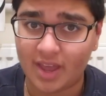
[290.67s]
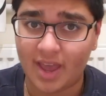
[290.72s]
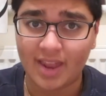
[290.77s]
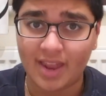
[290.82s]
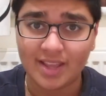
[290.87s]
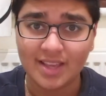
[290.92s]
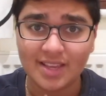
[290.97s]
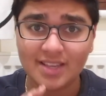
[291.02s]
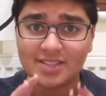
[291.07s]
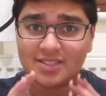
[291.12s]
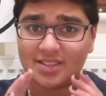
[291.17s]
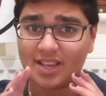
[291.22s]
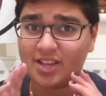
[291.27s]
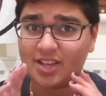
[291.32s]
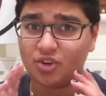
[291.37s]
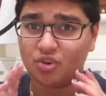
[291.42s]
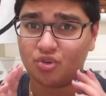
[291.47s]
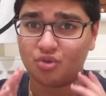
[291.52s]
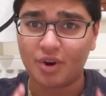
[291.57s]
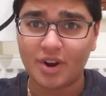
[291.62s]
and he is
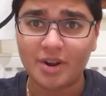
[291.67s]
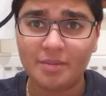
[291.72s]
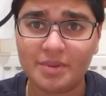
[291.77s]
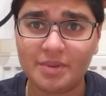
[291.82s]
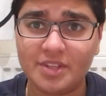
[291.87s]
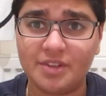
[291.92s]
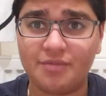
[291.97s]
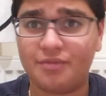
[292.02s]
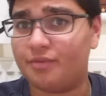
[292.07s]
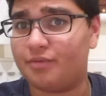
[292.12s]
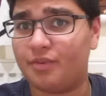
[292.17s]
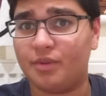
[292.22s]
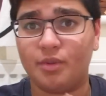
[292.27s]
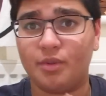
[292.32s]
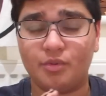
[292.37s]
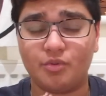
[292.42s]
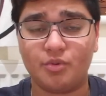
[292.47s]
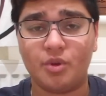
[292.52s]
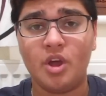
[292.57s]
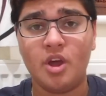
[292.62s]
incredibly different from
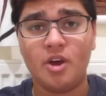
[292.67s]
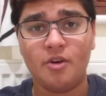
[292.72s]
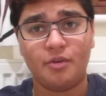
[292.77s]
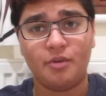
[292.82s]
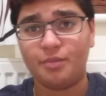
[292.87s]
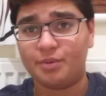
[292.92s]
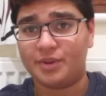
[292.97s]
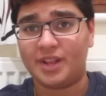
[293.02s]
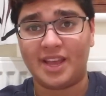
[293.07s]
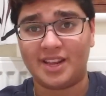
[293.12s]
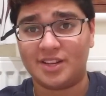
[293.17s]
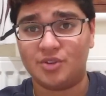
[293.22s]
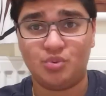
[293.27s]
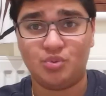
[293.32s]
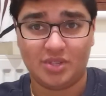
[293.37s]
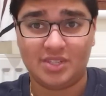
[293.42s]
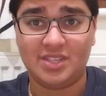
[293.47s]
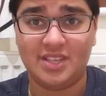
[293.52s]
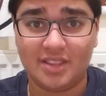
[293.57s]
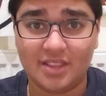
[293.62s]
the protagonist
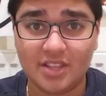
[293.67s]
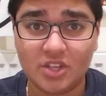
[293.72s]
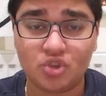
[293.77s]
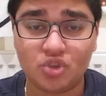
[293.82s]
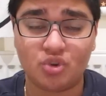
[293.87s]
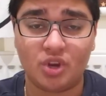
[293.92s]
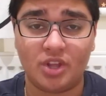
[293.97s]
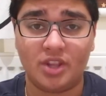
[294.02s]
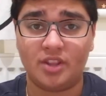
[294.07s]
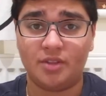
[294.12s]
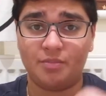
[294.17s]
we see in this trailer.